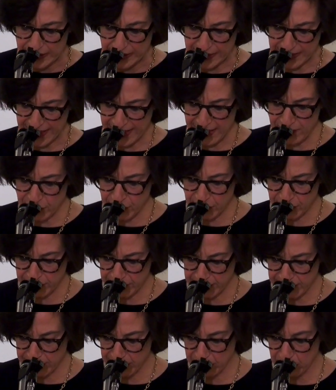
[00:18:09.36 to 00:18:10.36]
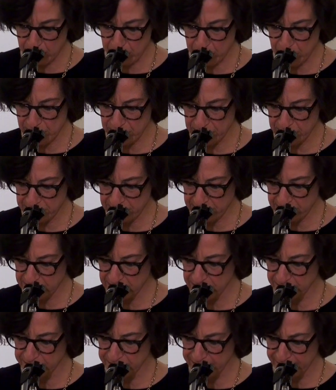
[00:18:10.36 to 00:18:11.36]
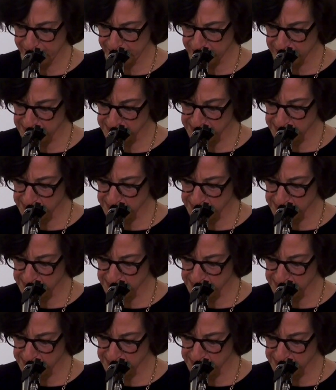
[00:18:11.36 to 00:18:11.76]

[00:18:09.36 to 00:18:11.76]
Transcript: Occasionally, the capriciousness of fate